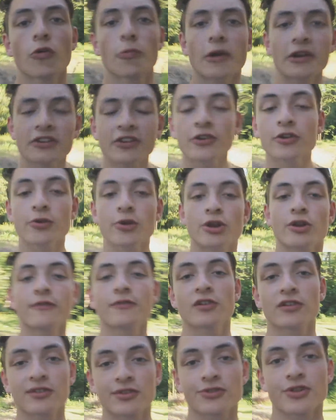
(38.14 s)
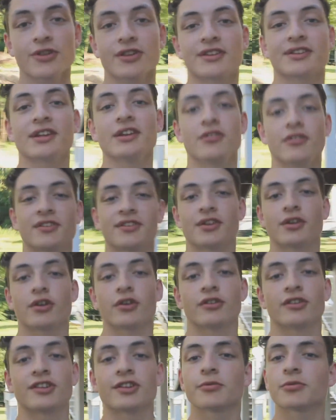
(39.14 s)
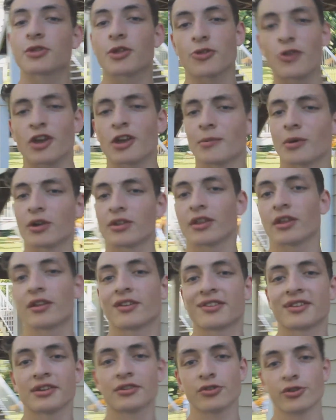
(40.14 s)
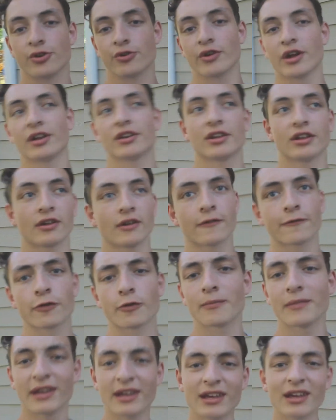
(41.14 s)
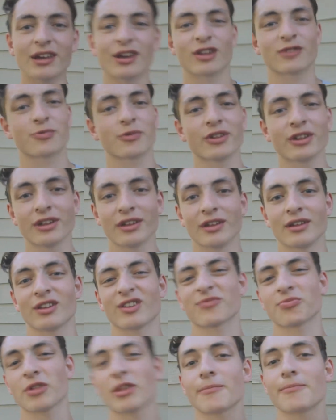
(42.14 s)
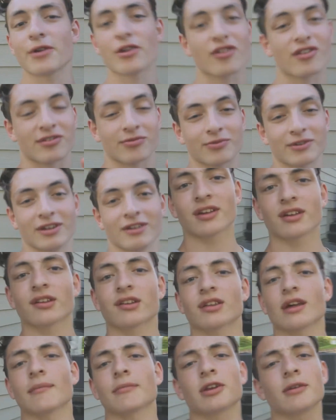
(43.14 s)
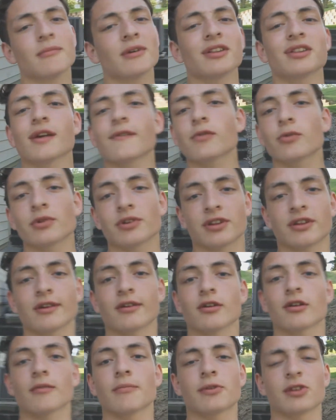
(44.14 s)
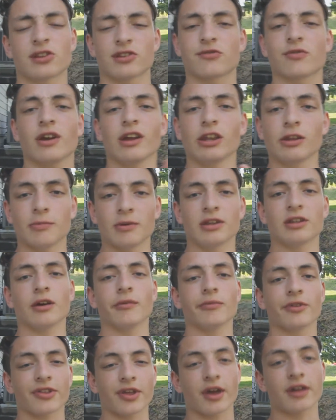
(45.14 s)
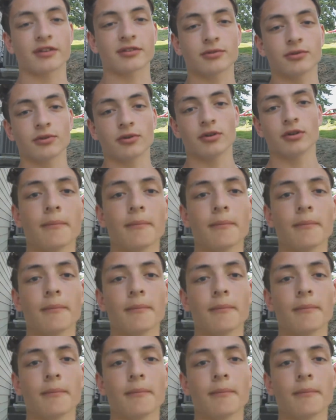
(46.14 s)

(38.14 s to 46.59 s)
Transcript: We're about to do interviews with all the seniors here and see what they think about the senior ending. For me, it's really it's really bittersweet because I'm gonna miss everyone here, but it's great to be done with high school.